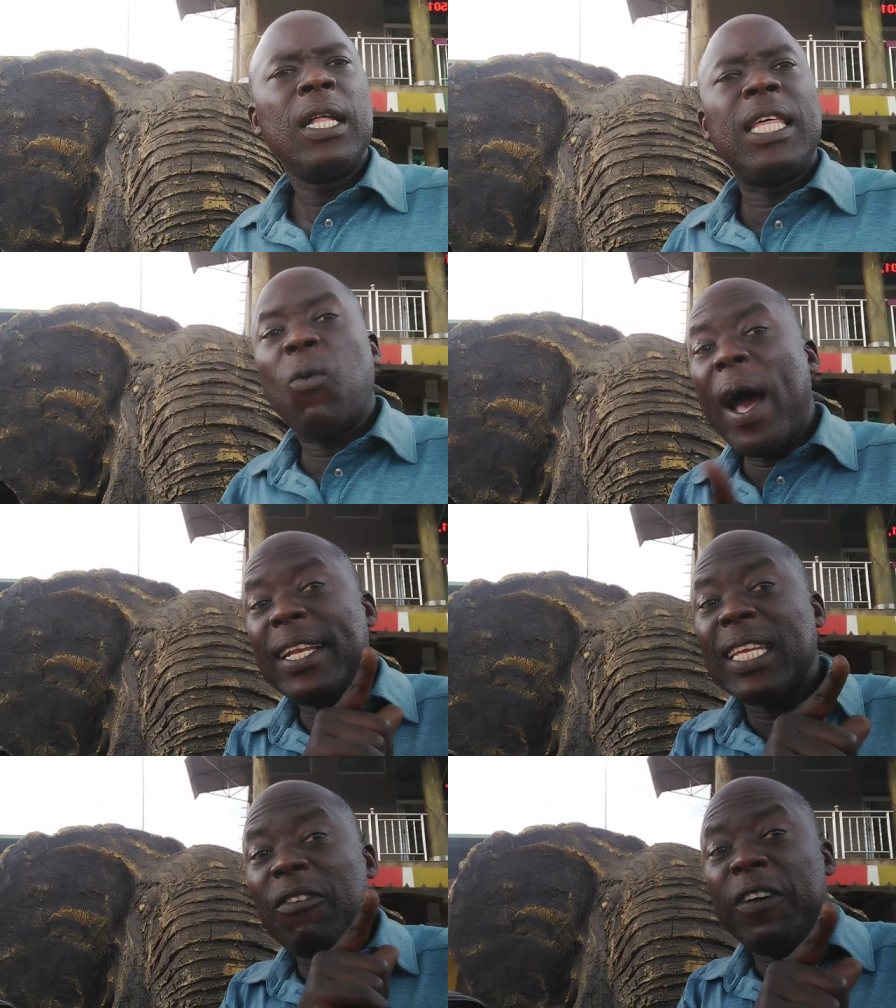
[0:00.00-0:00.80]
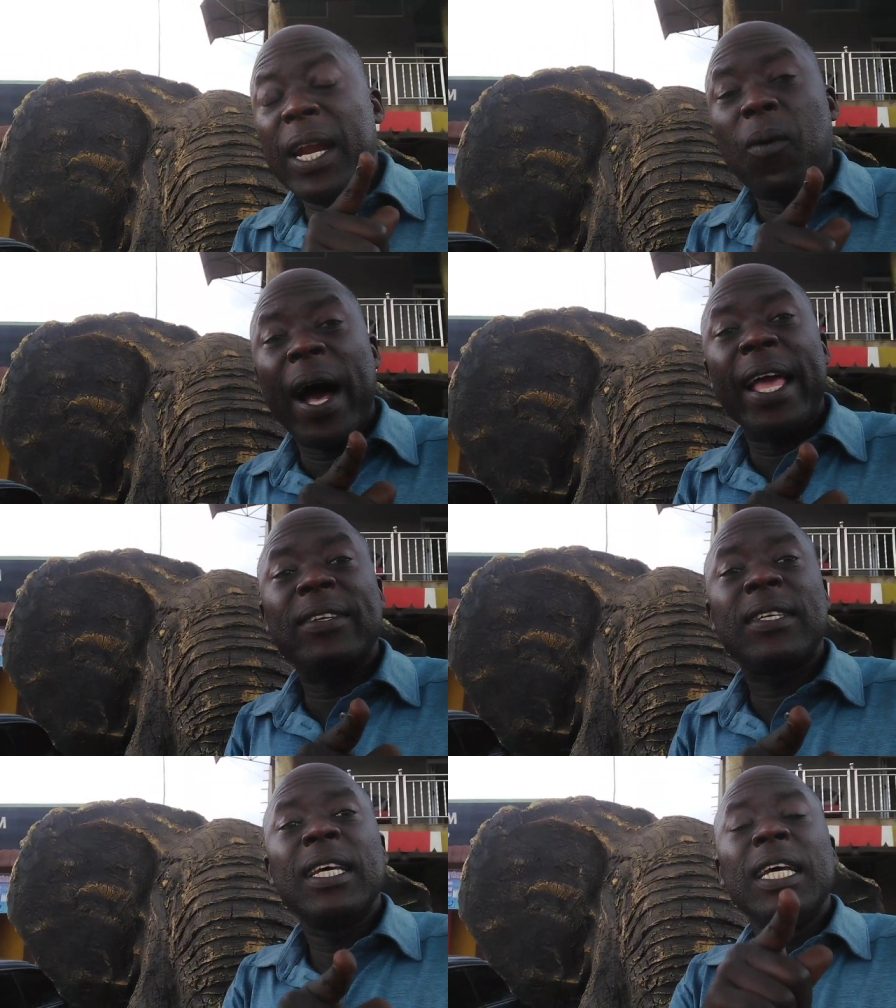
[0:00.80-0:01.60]
The whites are very
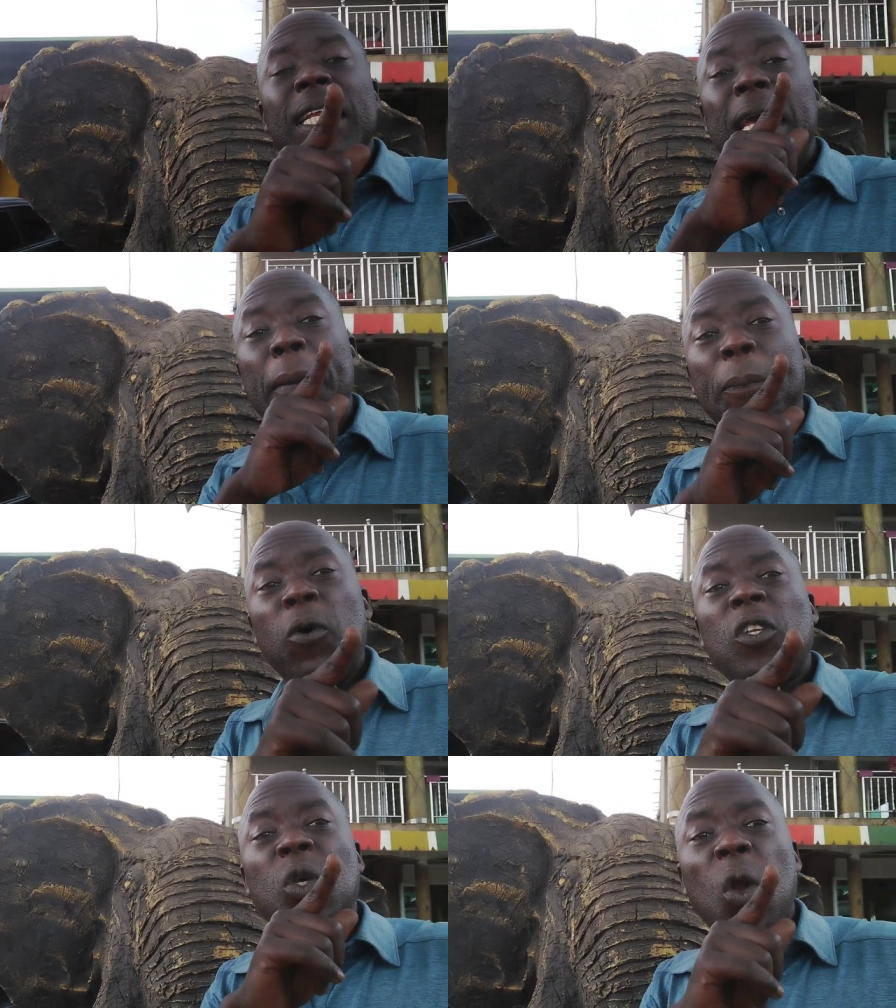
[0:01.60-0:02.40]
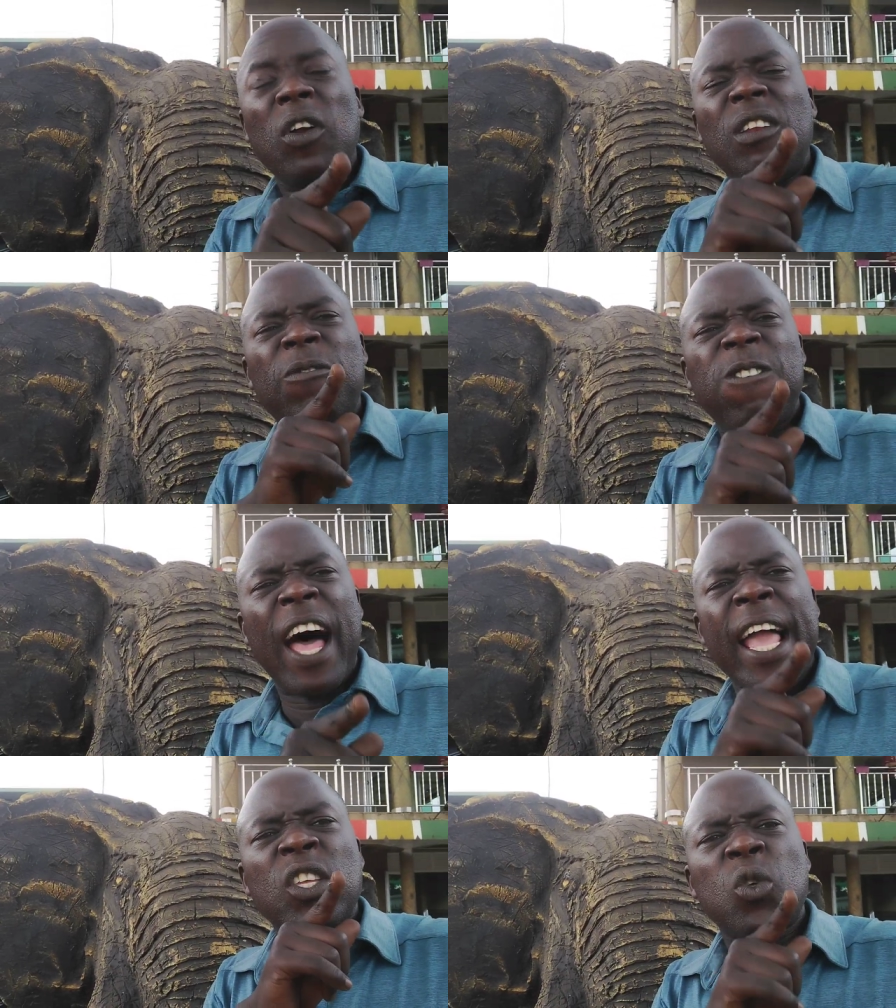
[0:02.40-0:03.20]
wise. They put Soroti
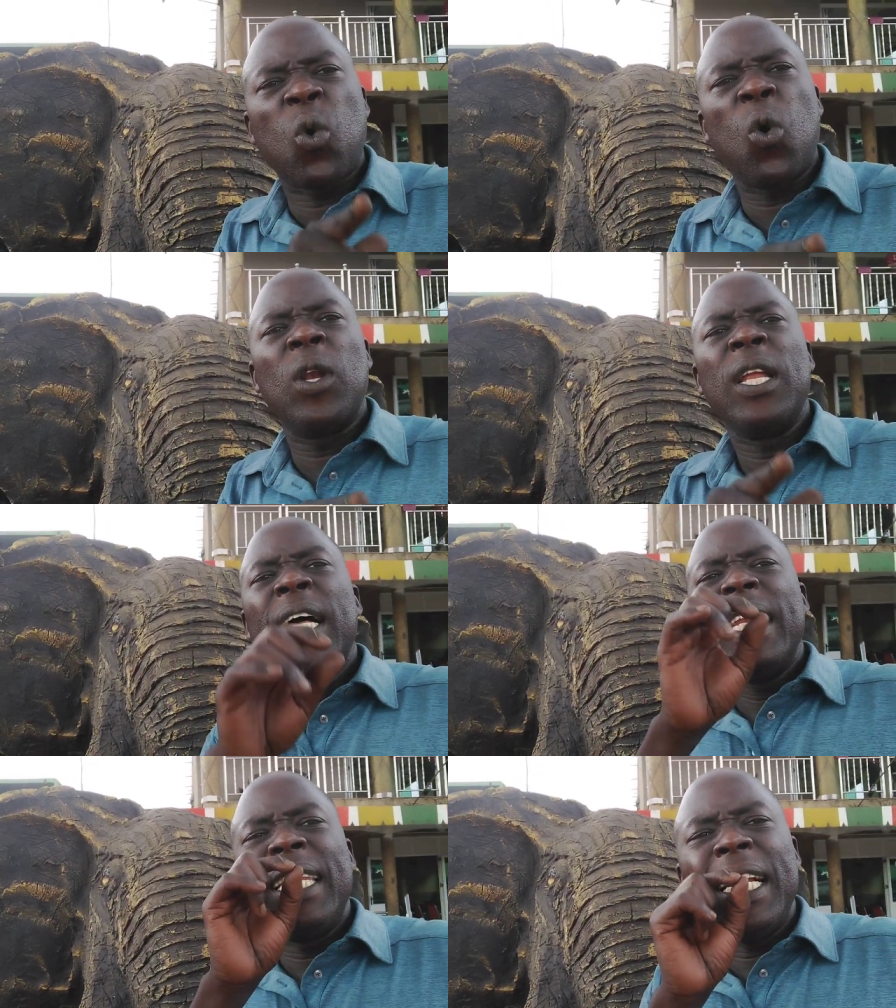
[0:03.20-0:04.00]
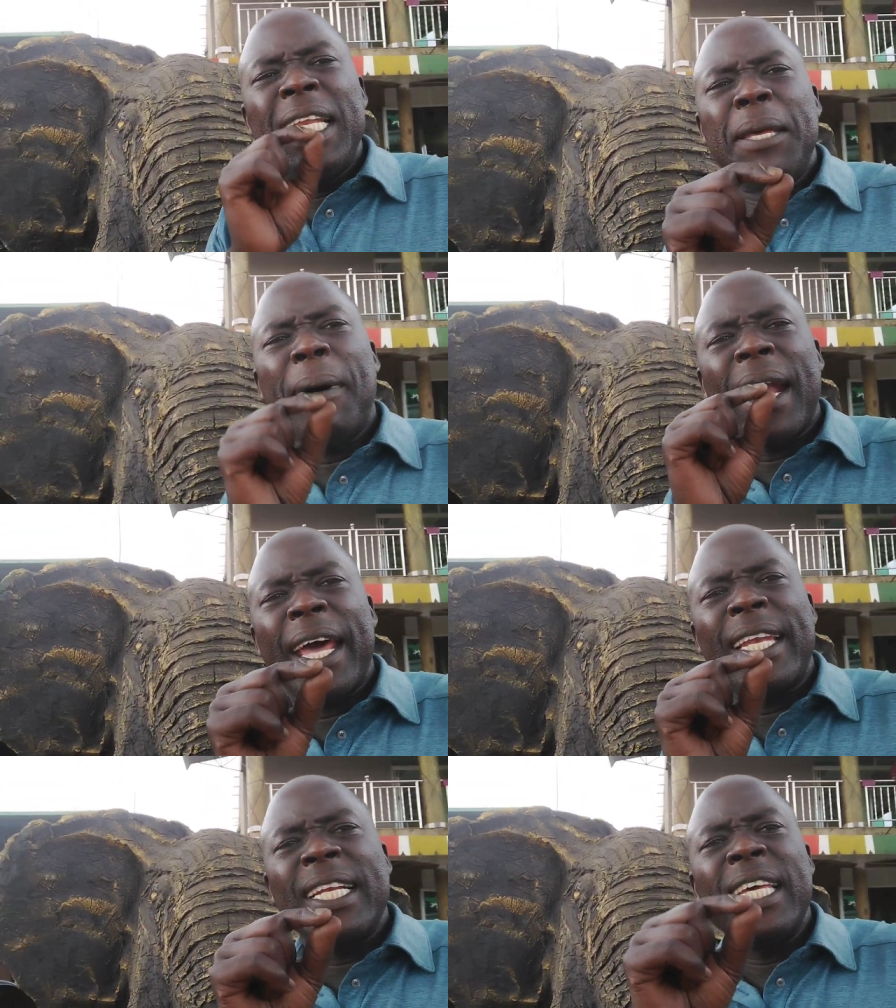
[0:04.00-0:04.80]
Flying School
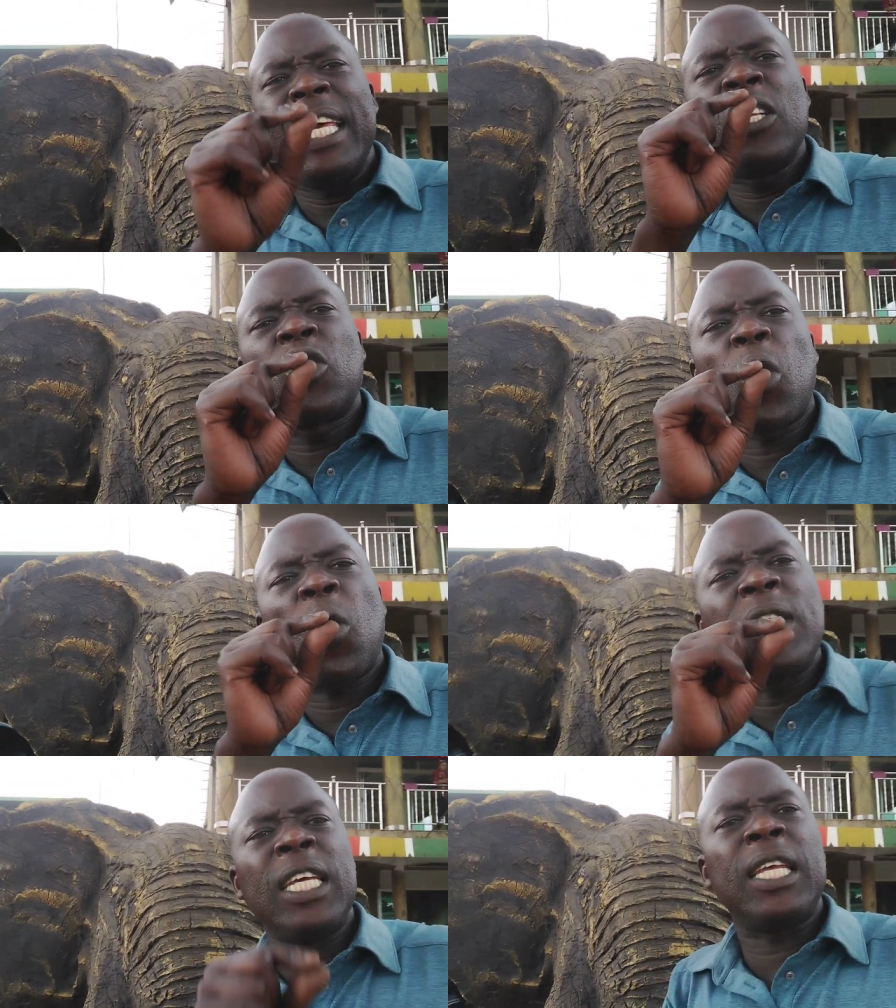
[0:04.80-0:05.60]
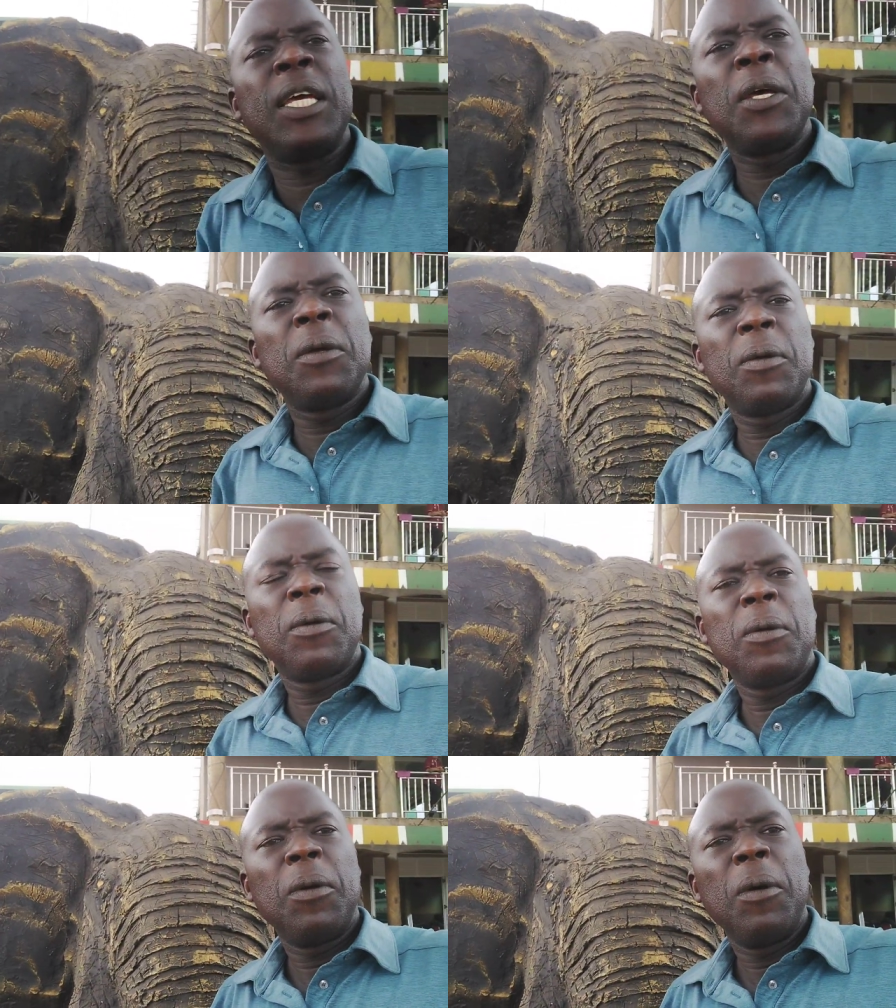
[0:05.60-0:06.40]
deliberately in Soroti
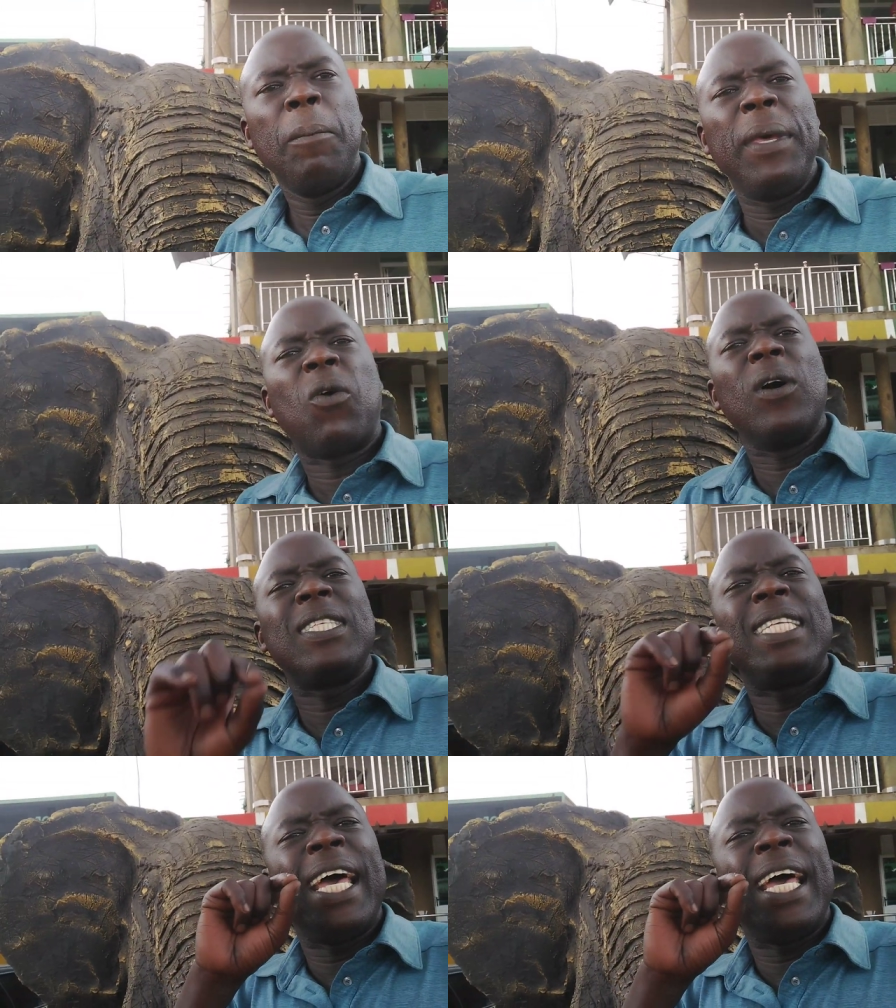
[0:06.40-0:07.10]
because